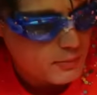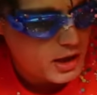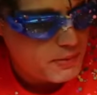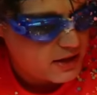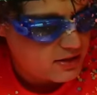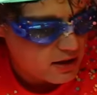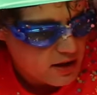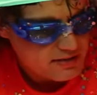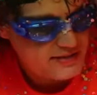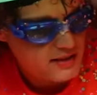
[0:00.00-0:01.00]
I'm gonna pick the
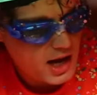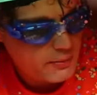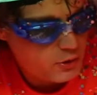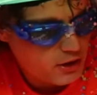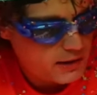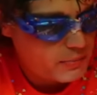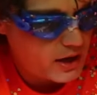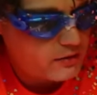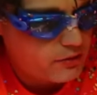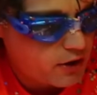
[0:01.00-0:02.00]
slime green
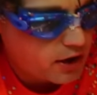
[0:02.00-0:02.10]
button for